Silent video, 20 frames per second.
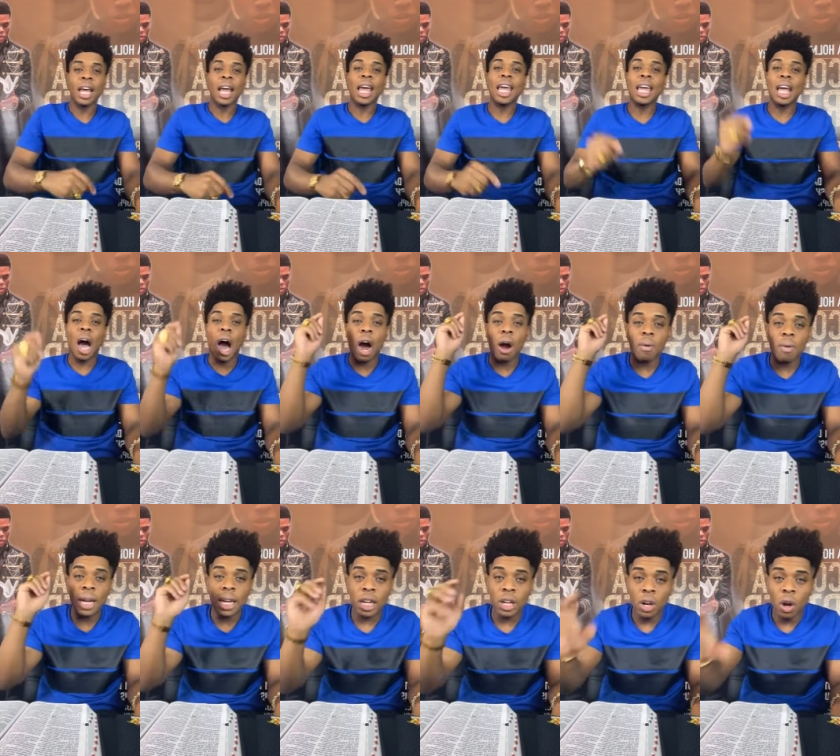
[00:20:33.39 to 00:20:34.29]
He
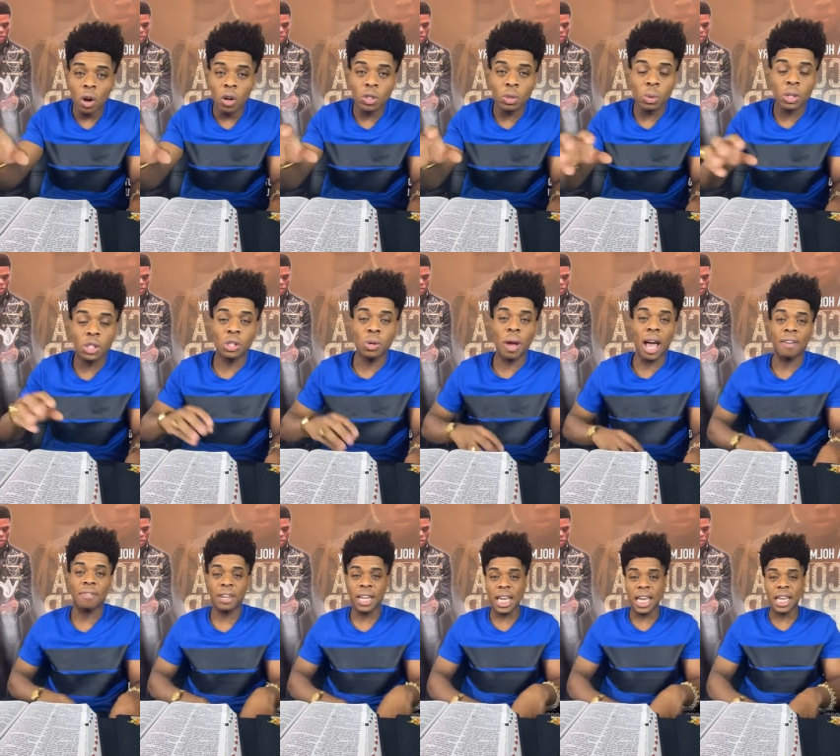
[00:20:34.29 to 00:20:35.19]
already knows what you
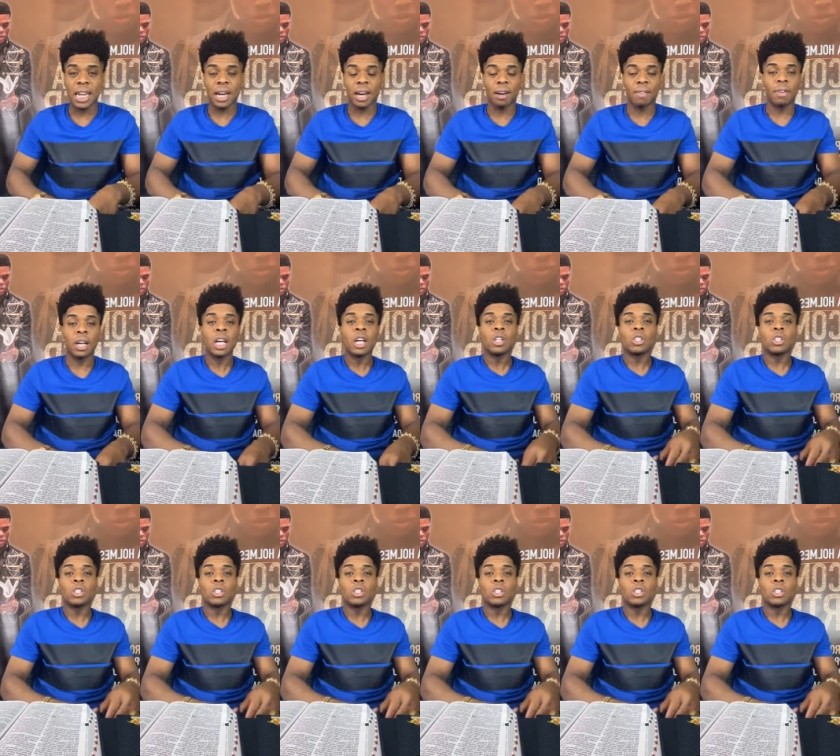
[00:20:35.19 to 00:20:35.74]
have need of.